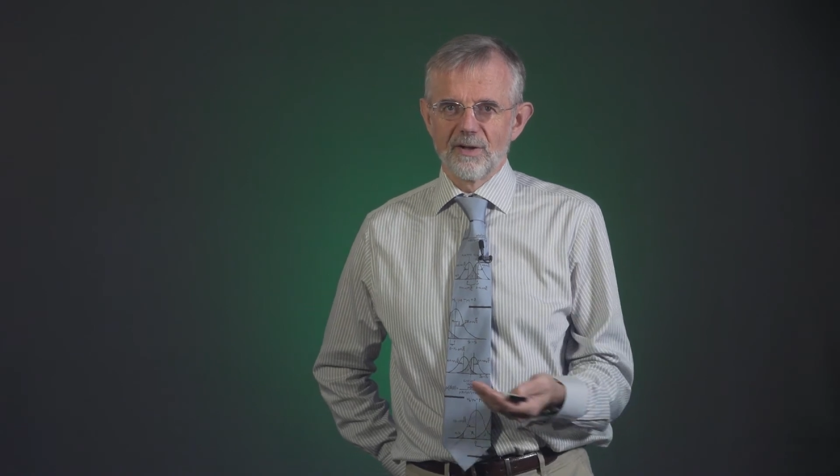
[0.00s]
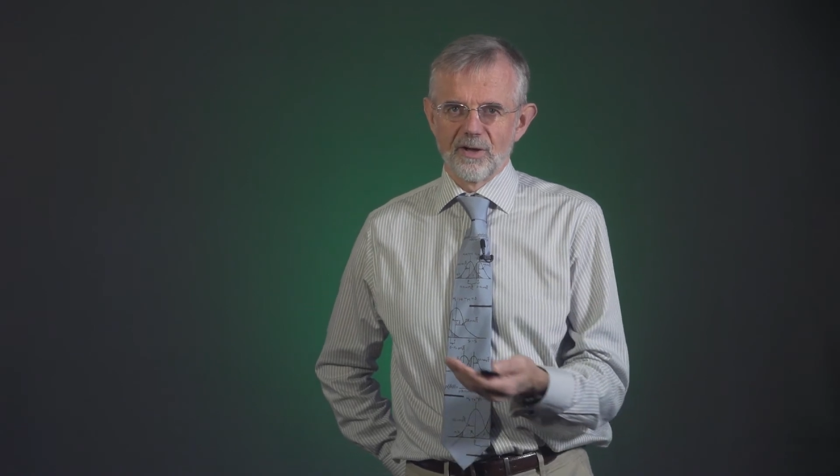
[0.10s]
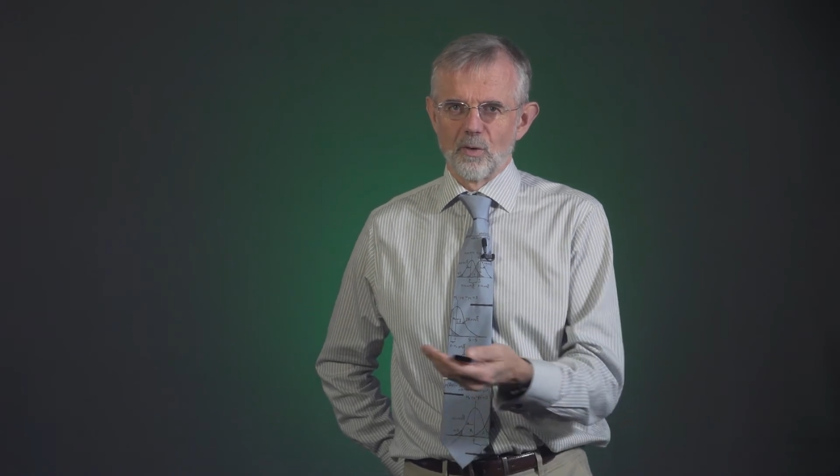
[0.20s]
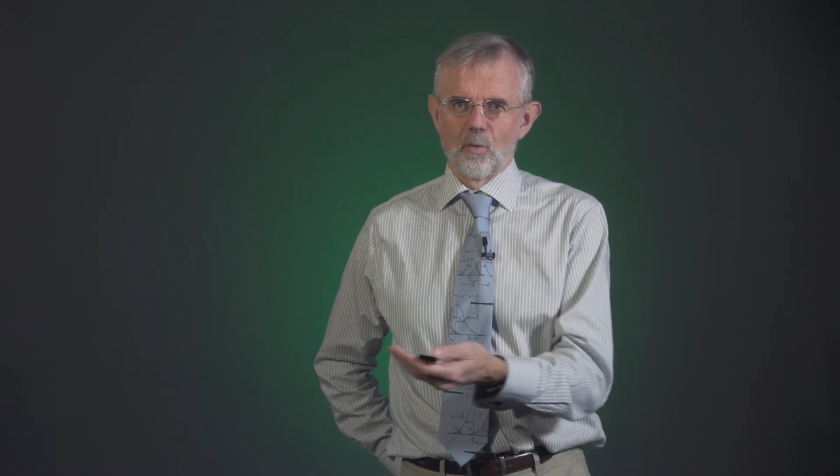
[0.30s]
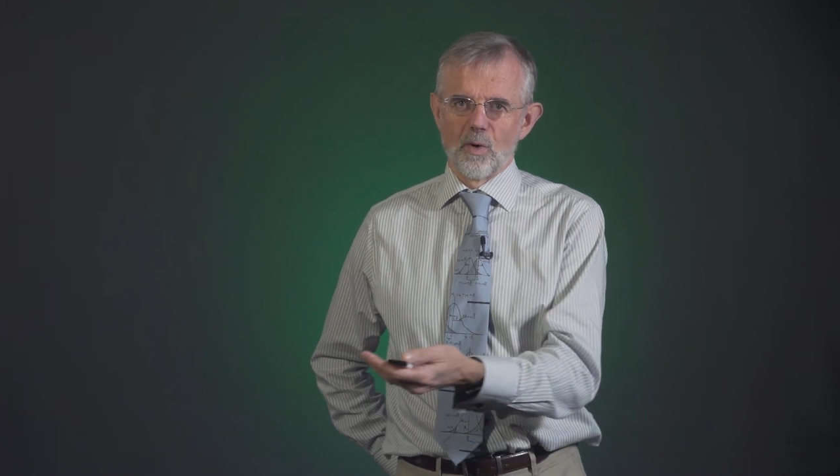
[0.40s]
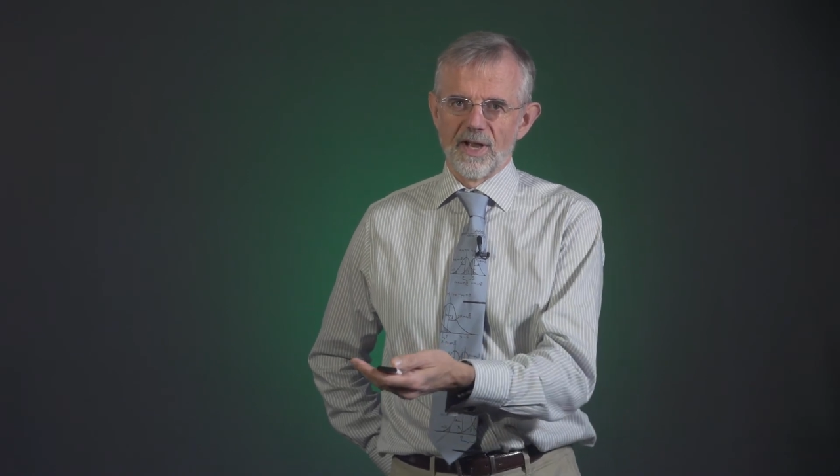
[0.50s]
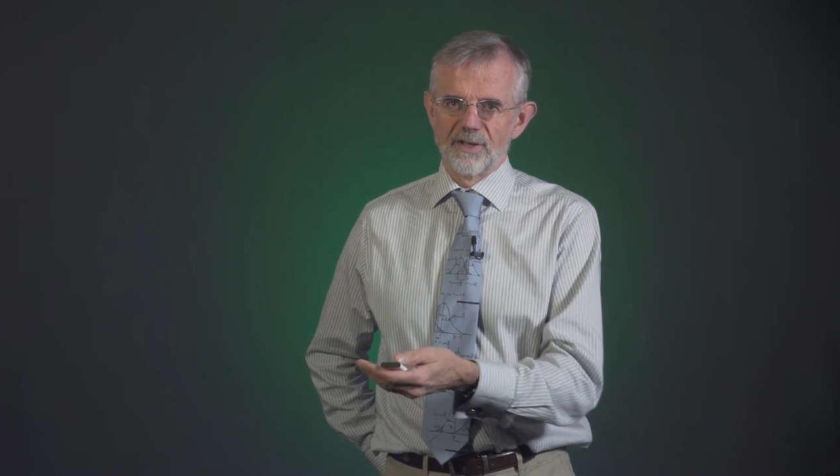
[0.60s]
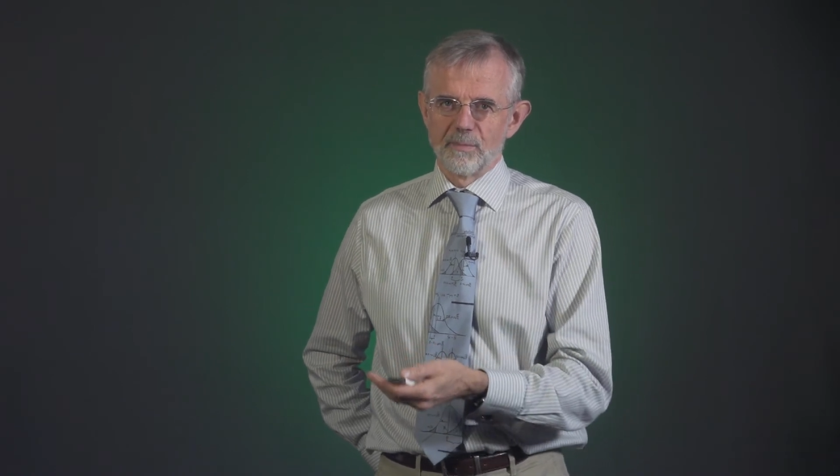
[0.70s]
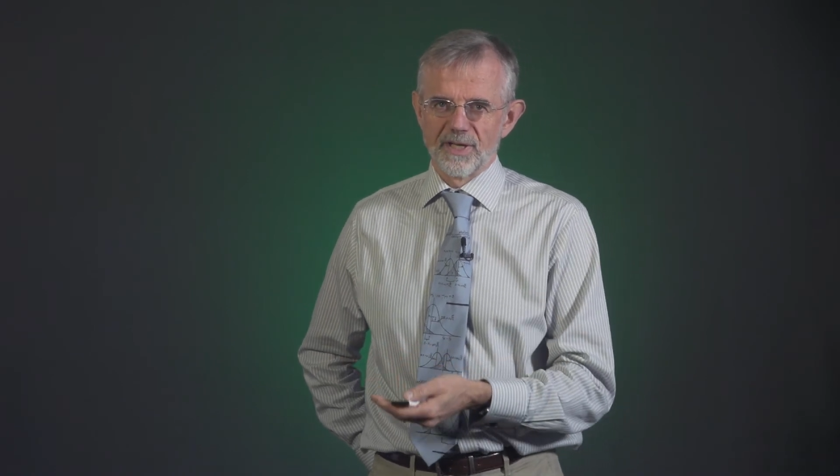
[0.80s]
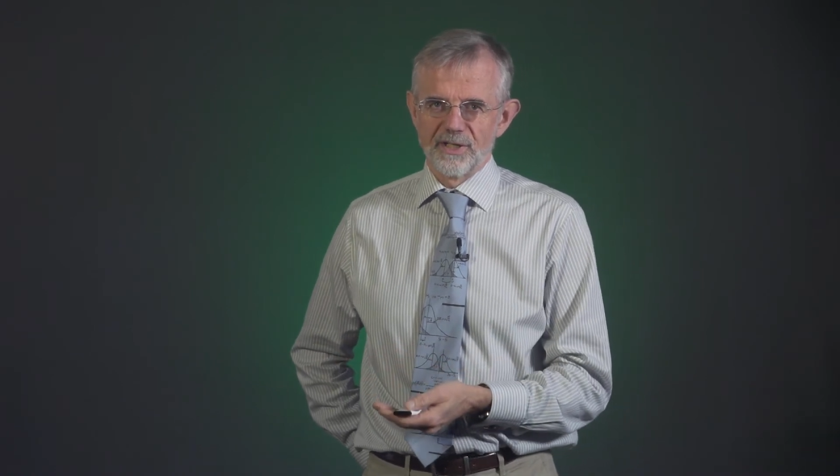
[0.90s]
you know, why
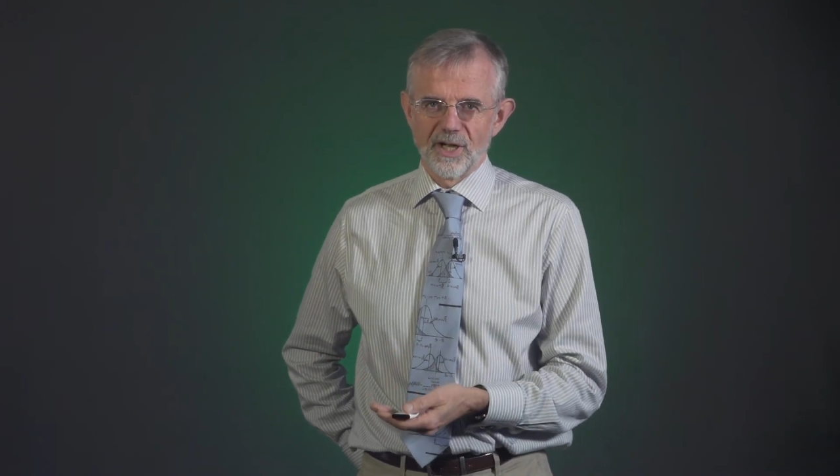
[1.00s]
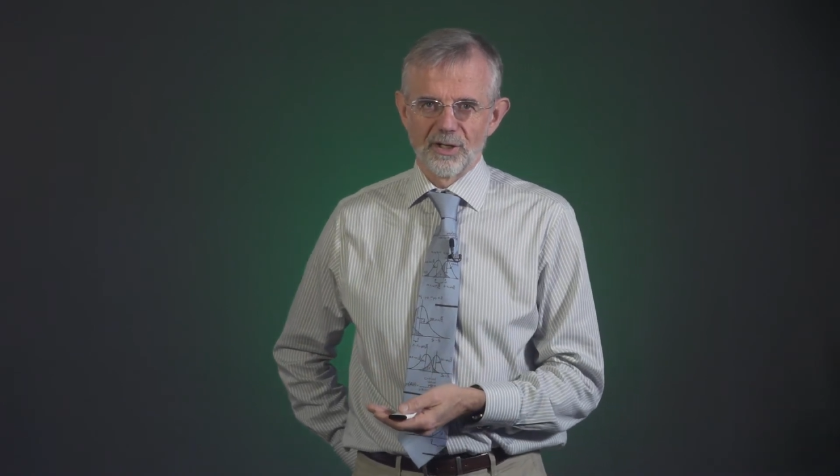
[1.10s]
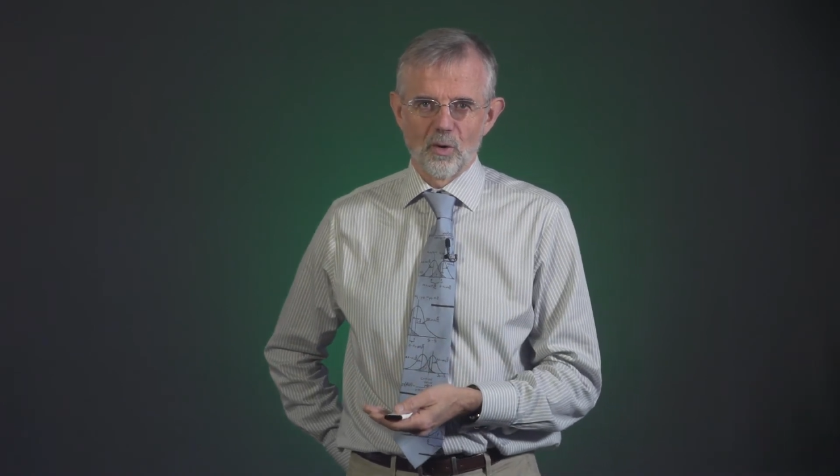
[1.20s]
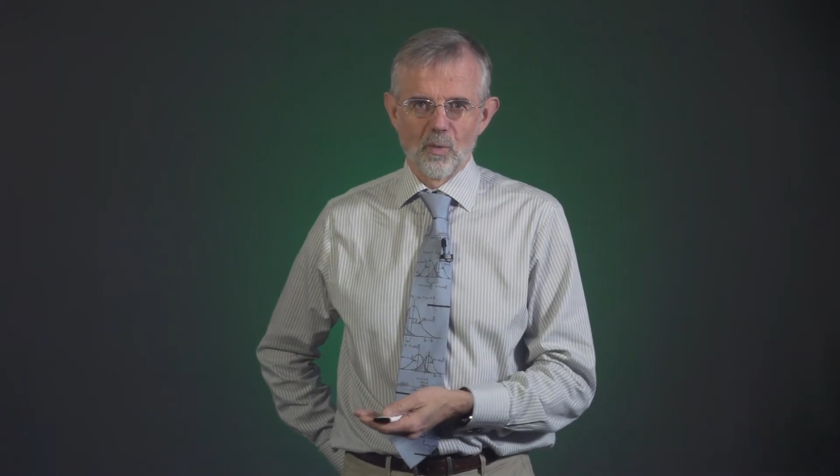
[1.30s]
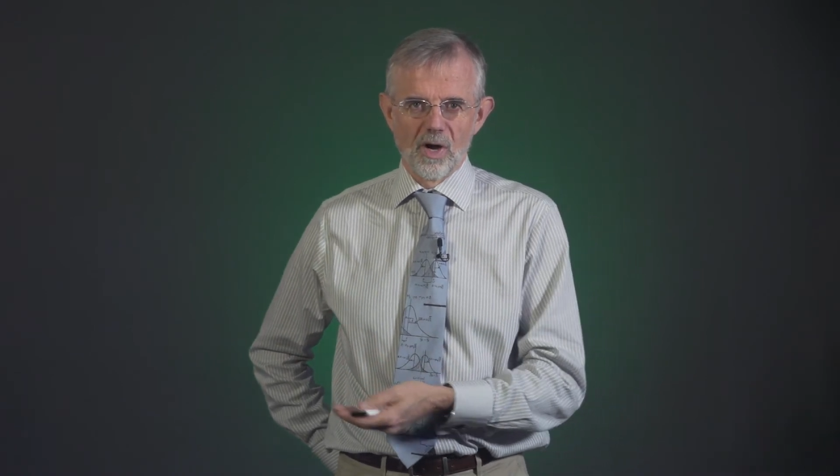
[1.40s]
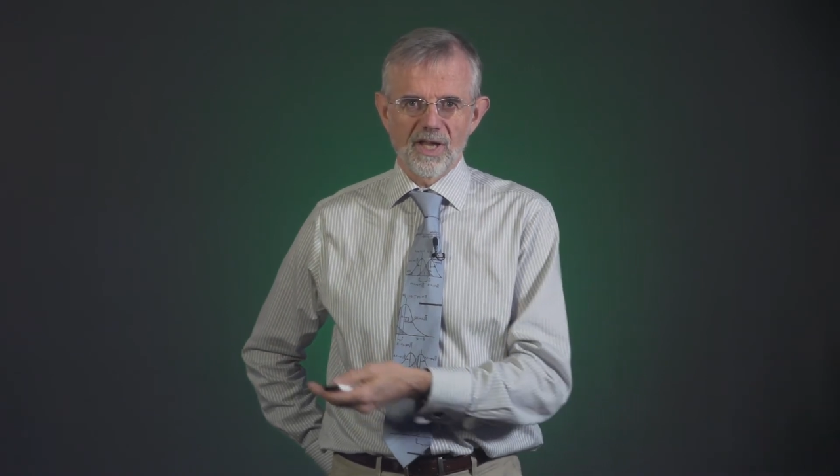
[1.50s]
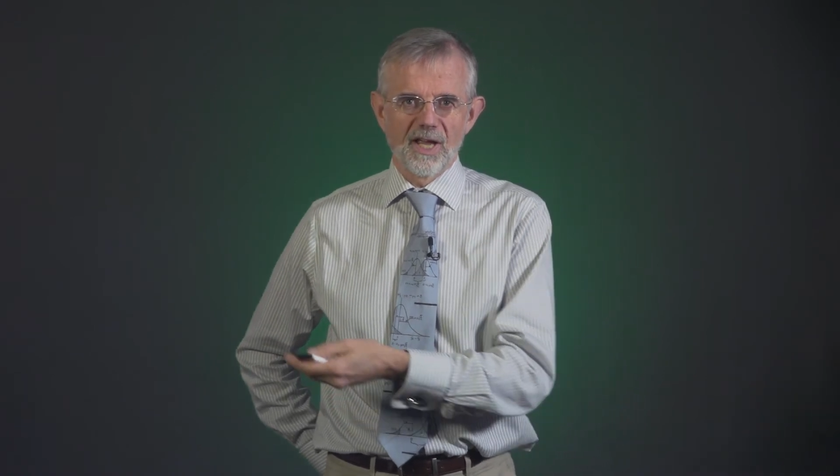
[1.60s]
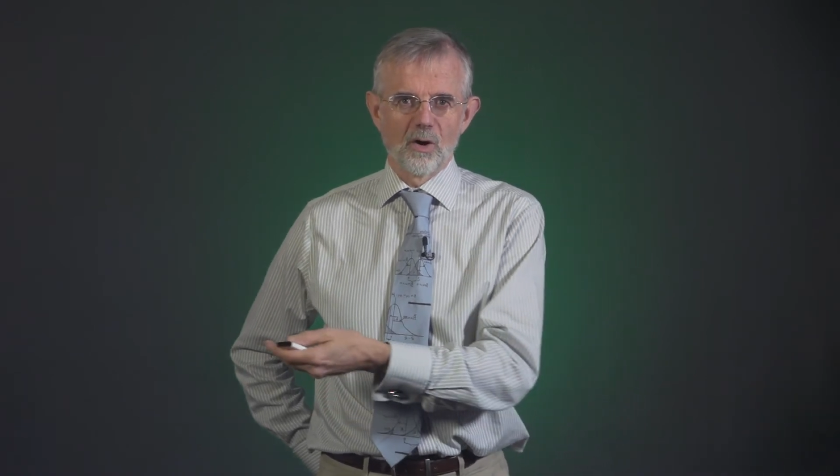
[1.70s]
is my design not working